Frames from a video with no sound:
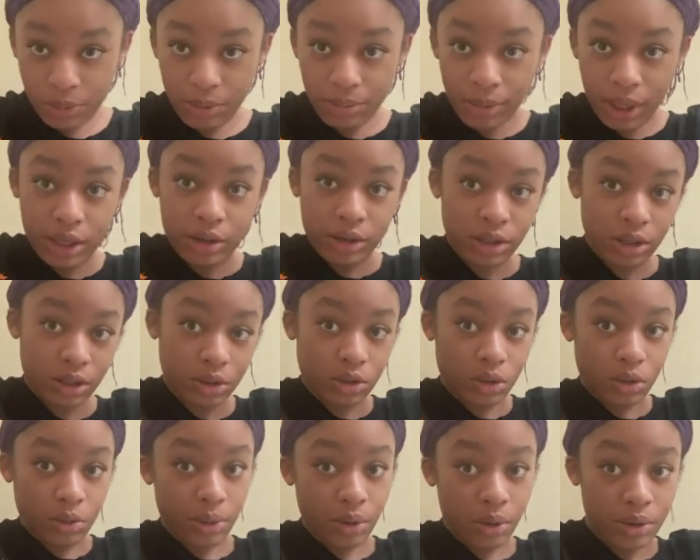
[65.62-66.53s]
put my hair in a
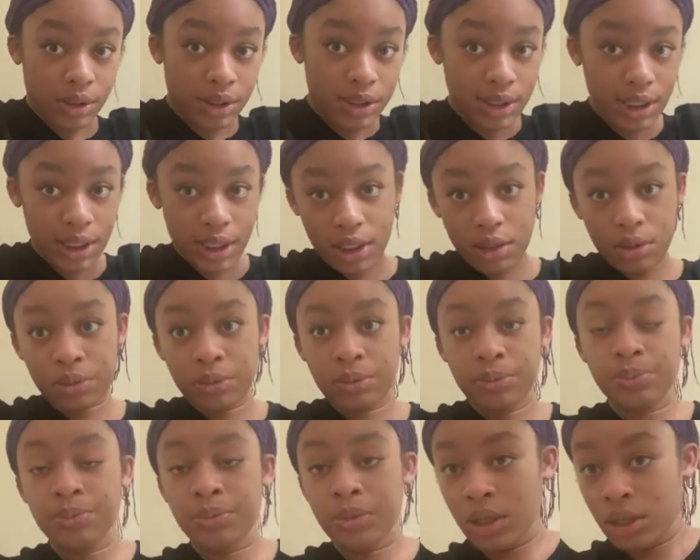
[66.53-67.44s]
little ponytail.
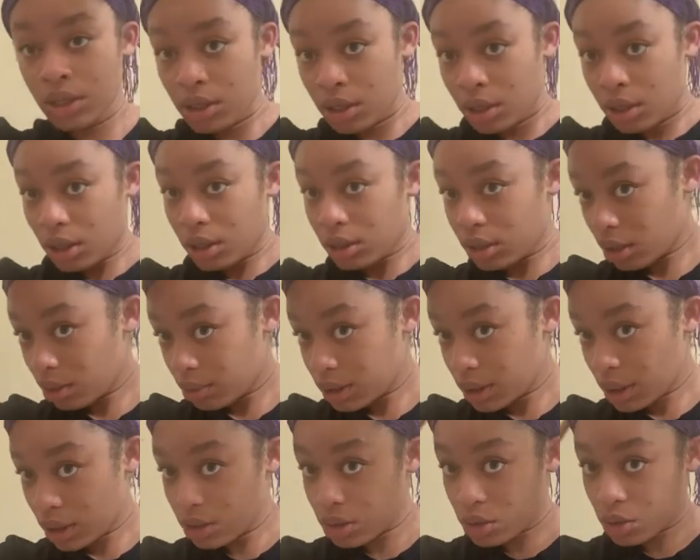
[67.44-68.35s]
And then I
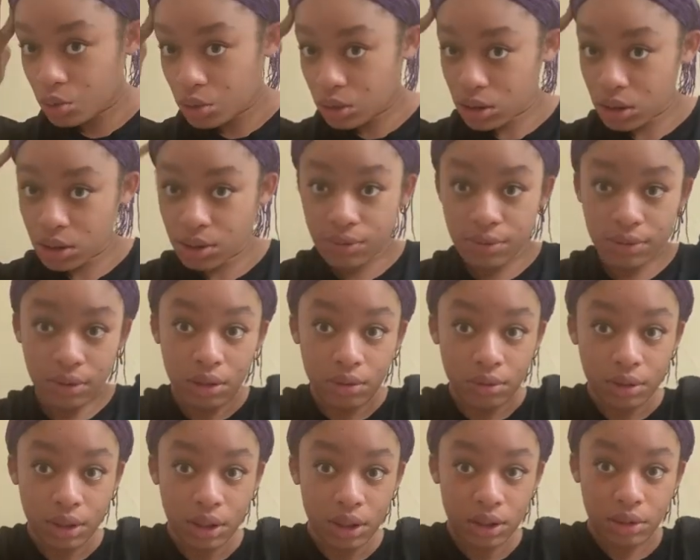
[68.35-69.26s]
tied the scarf
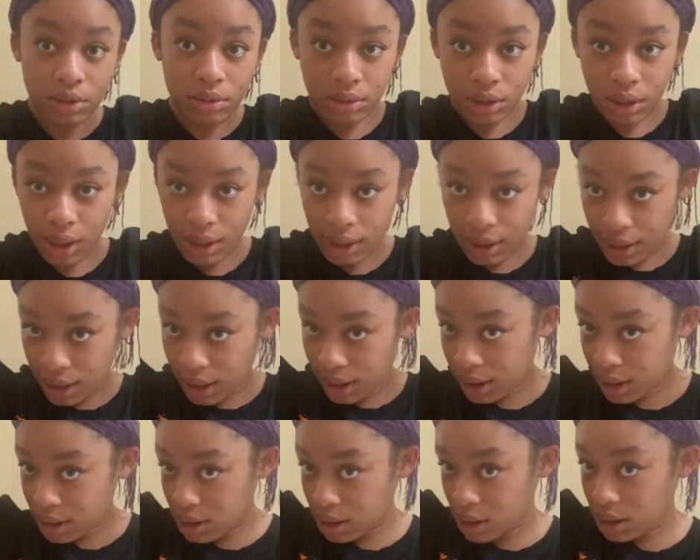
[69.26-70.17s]
around the
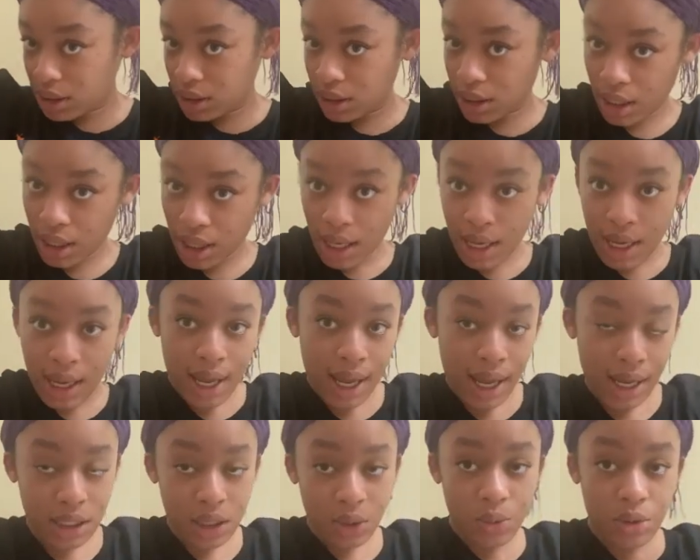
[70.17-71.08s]
edges. I
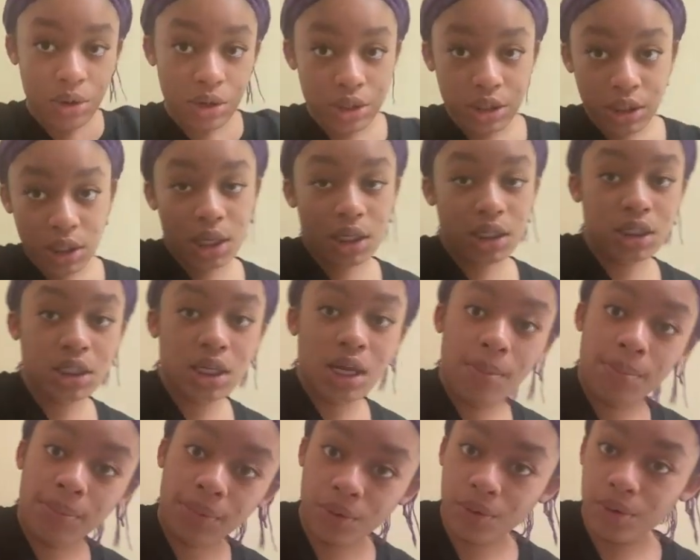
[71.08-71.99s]
did wash and
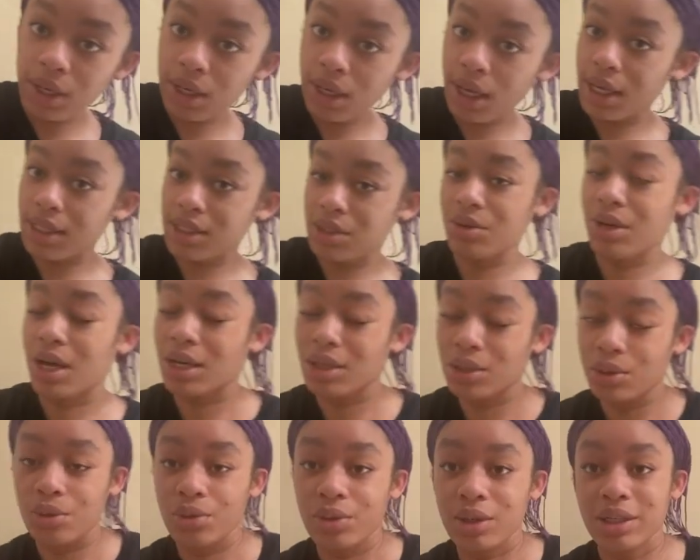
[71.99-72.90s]
shampoo it. I still got a
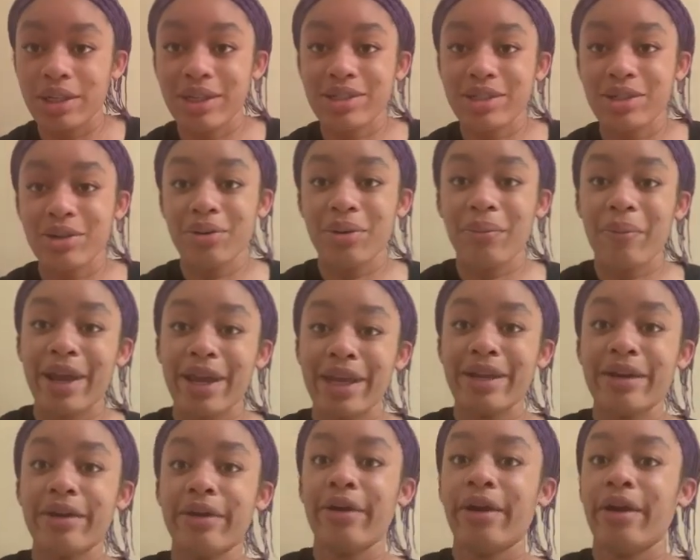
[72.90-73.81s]
little conditioner in my
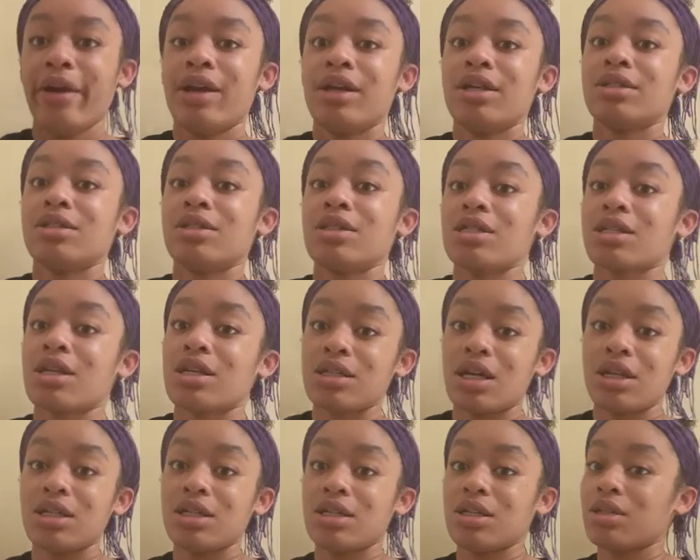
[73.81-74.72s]
hair just because I
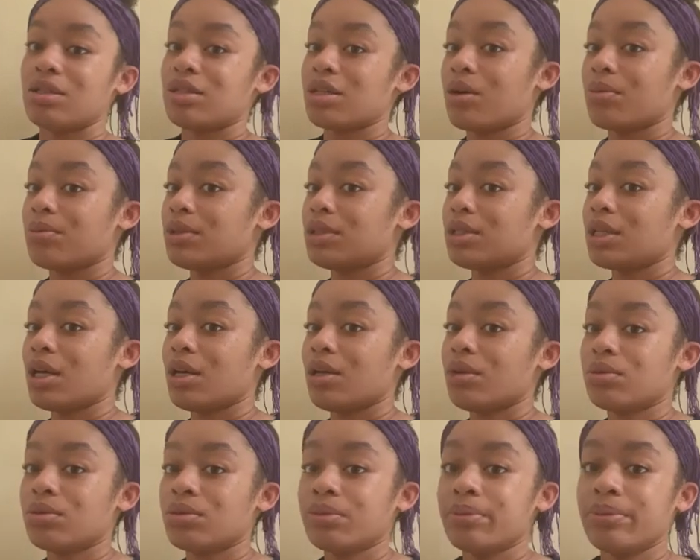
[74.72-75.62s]
needed to help
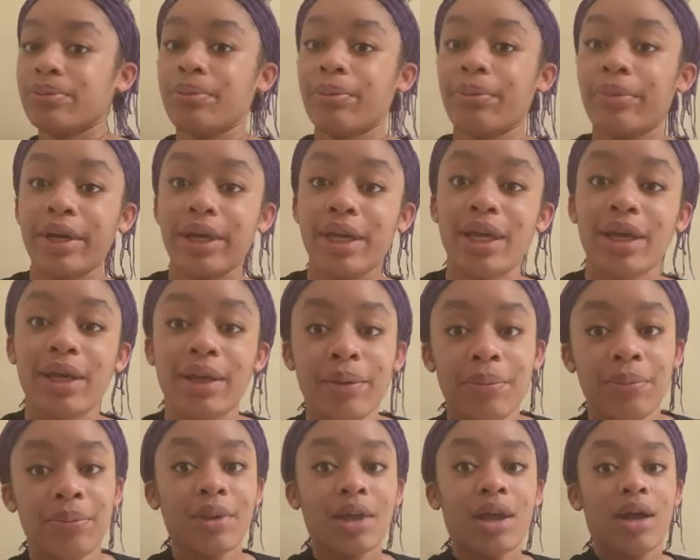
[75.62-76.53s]
tangle. But yeah,
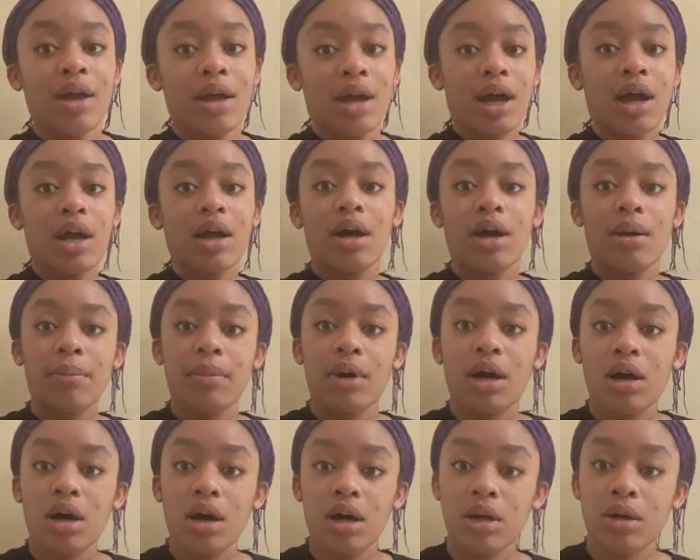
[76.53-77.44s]
I got my
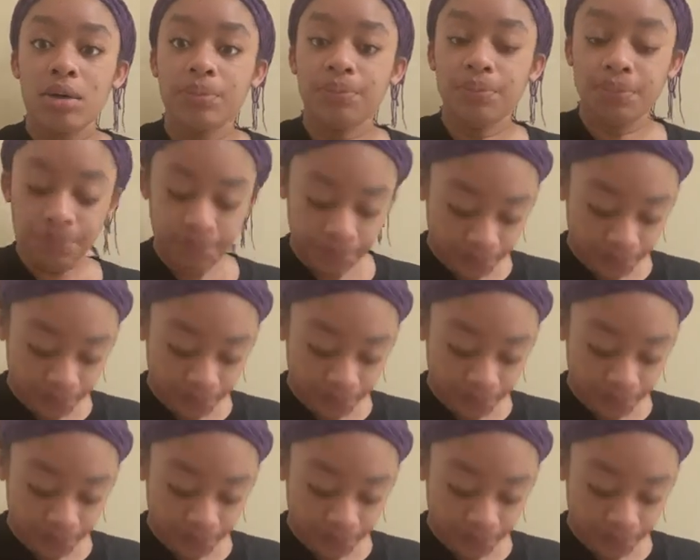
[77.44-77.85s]
um